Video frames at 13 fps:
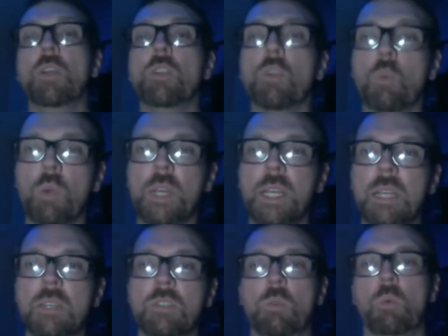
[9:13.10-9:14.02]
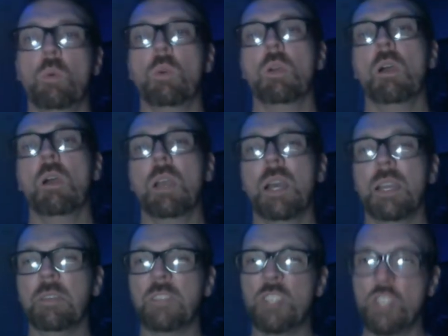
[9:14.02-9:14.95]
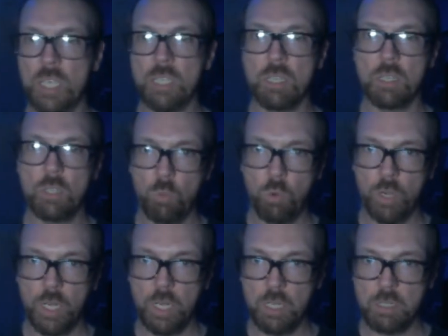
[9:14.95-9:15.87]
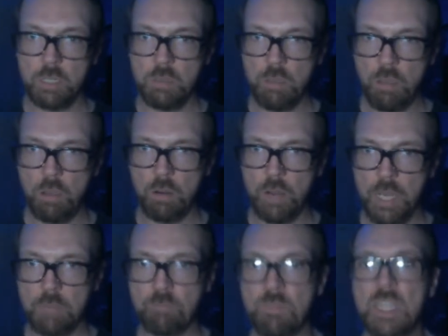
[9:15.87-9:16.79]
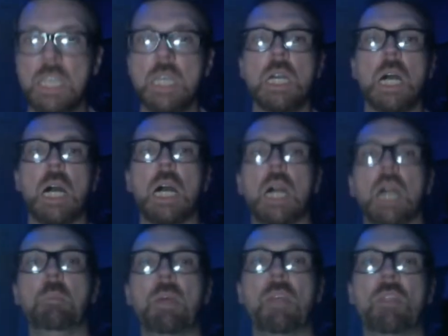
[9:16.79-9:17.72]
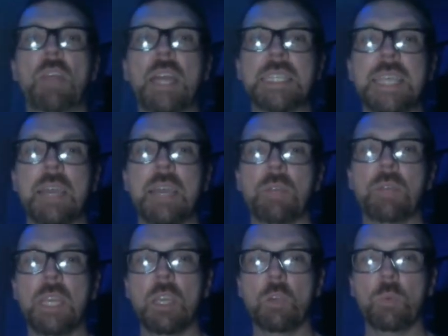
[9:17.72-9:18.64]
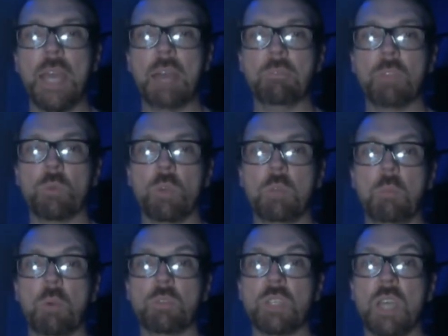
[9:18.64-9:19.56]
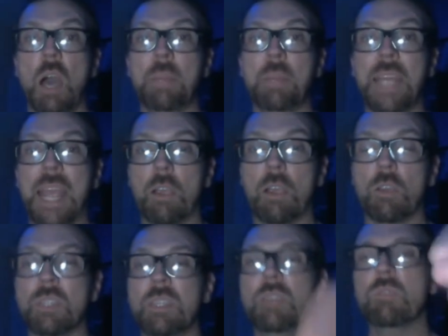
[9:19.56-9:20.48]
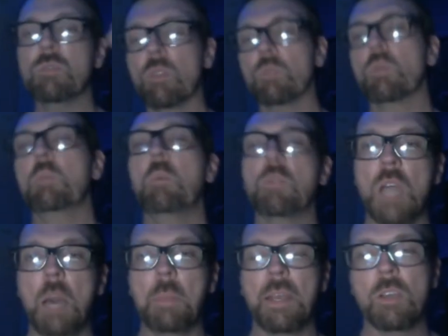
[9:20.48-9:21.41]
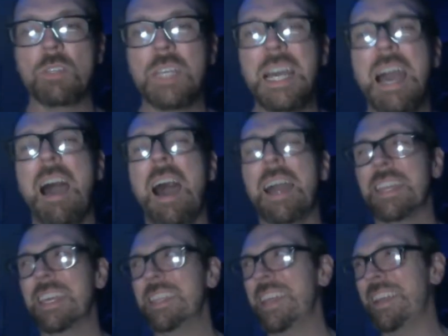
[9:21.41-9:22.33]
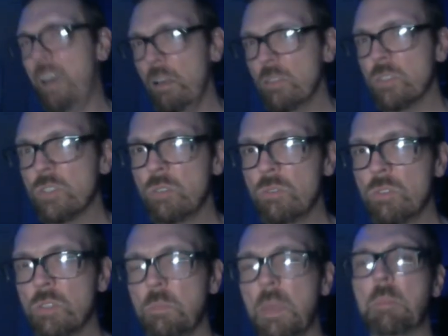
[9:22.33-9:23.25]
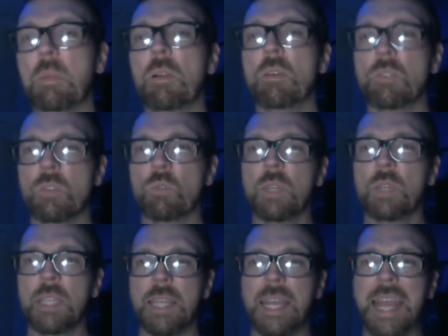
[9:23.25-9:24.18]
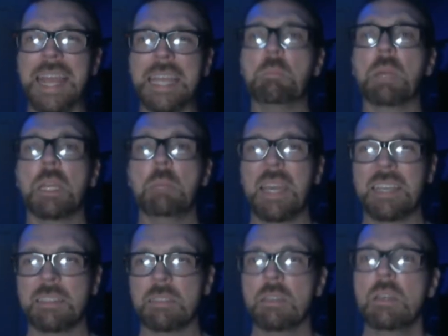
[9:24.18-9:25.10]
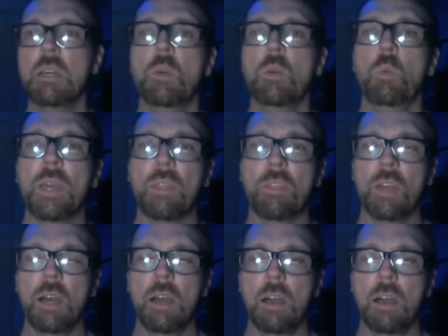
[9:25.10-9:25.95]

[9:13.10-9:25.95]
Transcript: under wordiness or are kind of adjacent to wordiness. All right. Then down here we have the 3 most common errors, and these are the 3 most common errors I think that college students make, but also really that anybody makes with